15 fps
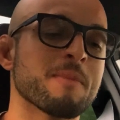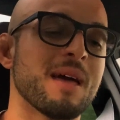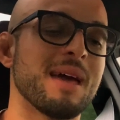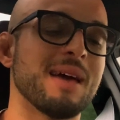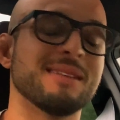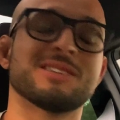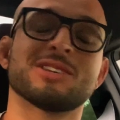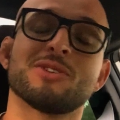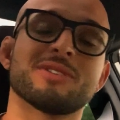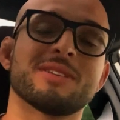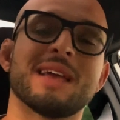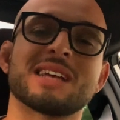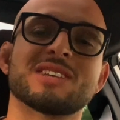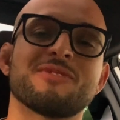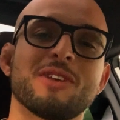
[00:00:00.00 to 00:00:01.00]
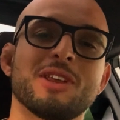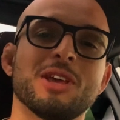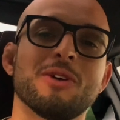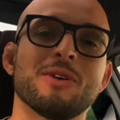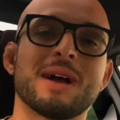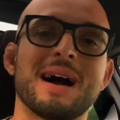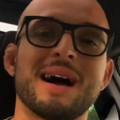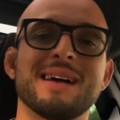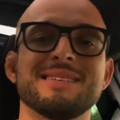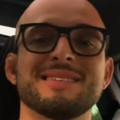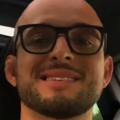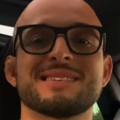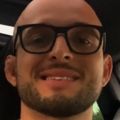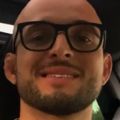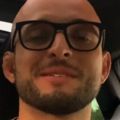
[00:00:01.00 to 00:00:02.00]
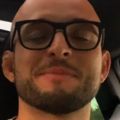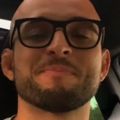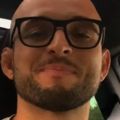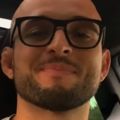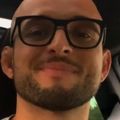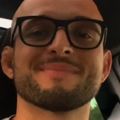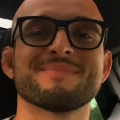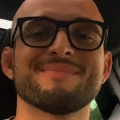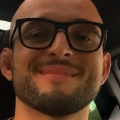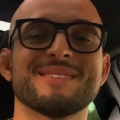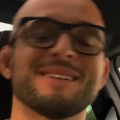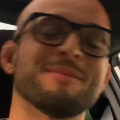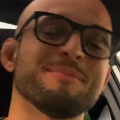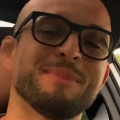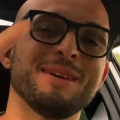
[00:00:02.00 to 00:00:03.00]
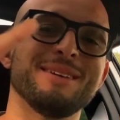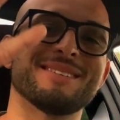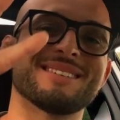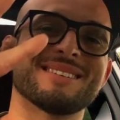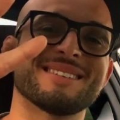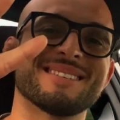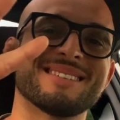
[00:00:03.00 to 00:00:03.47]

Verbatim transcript: And until the next video, guys, peace.